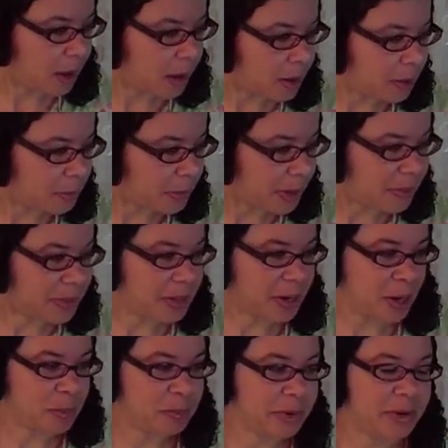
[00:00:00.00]
And then
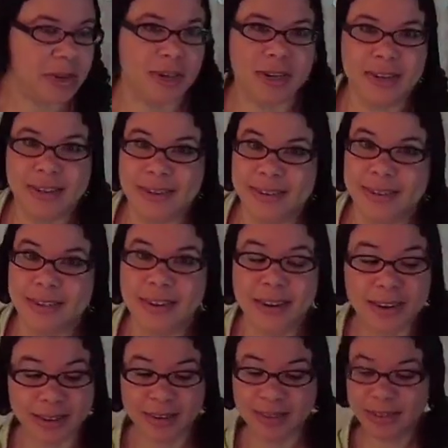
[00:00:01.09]
I put in
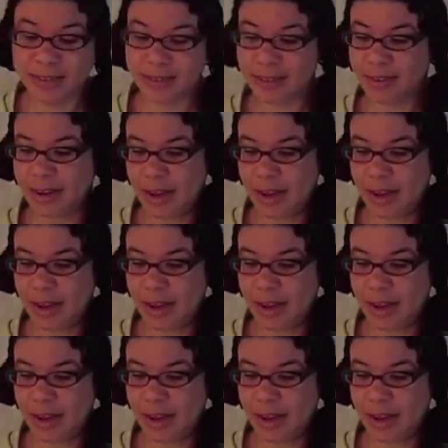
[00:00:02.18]
tons